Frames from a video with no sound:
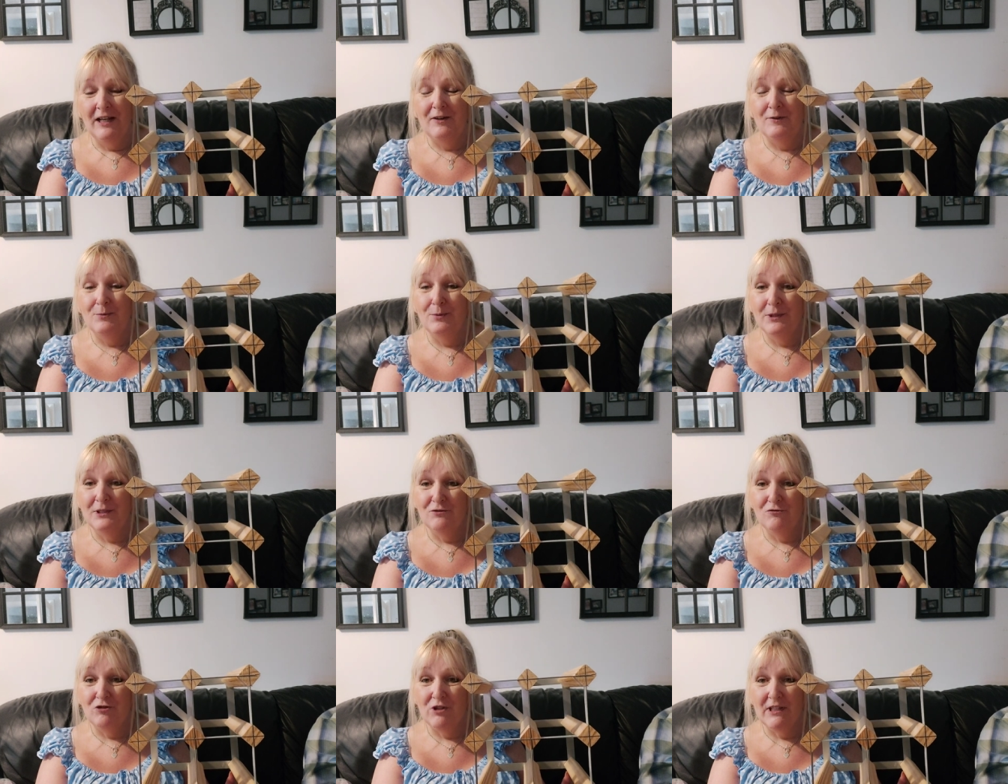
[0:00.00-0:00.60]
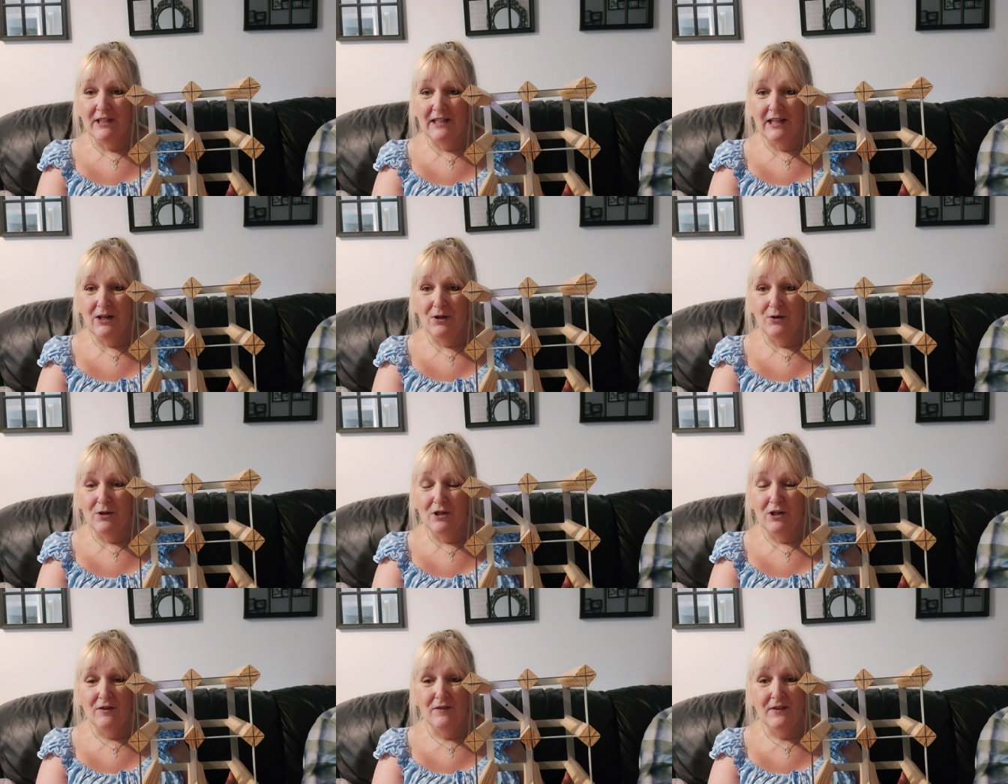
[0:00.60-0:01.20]
have one drink
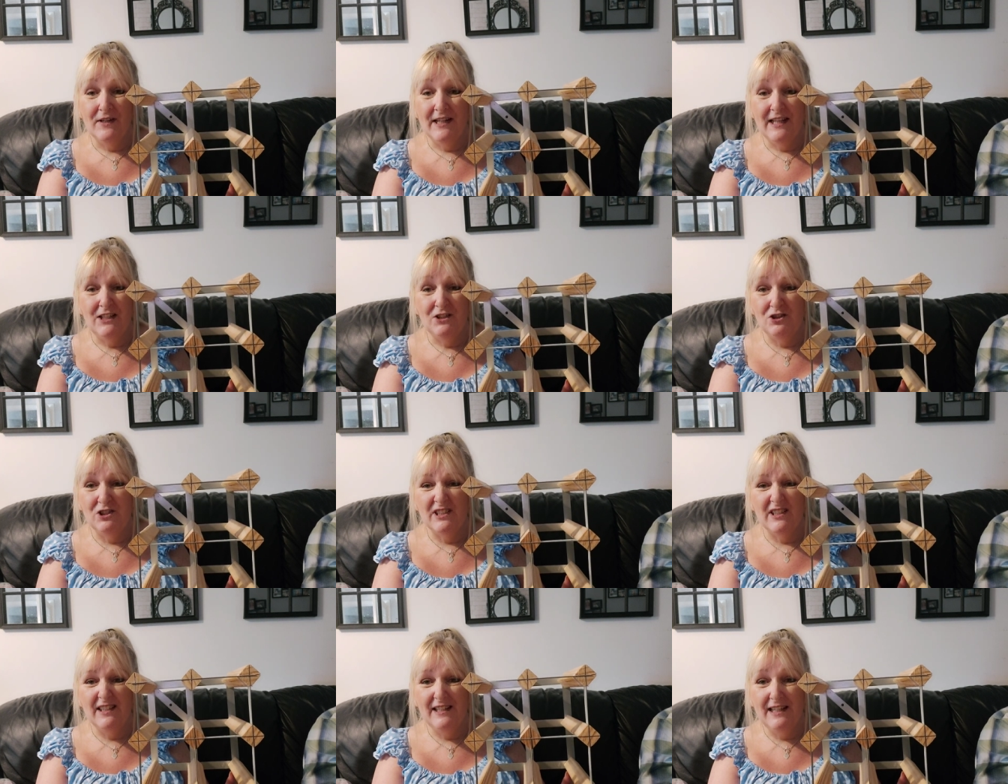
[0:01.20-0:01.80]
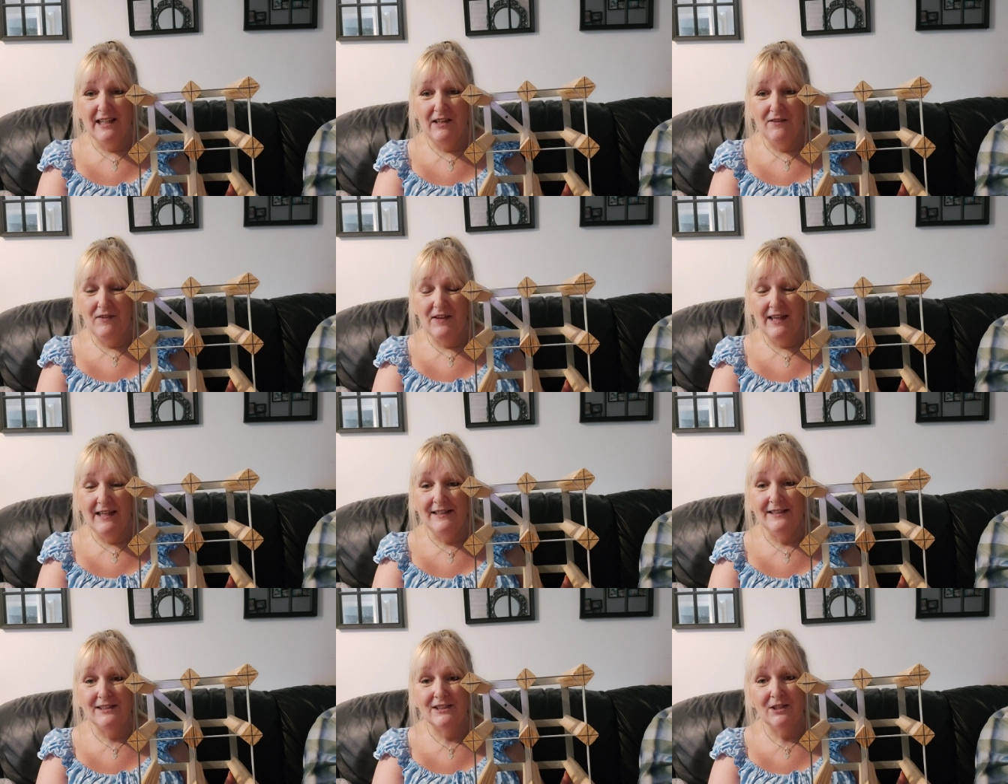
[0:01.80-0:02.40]
out of, and then just leave it.